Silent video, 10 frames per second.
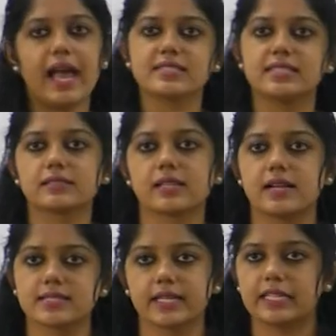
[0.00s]
as it
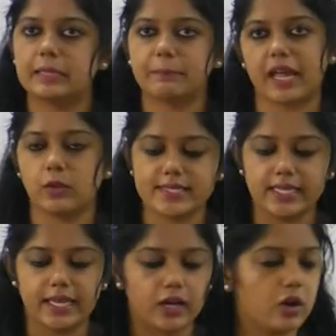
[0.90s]
concerning the
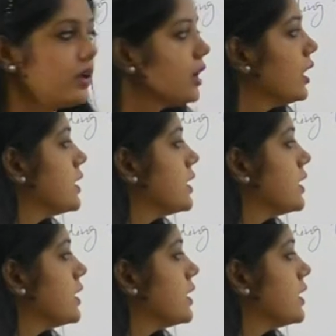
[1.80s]
privacy and all.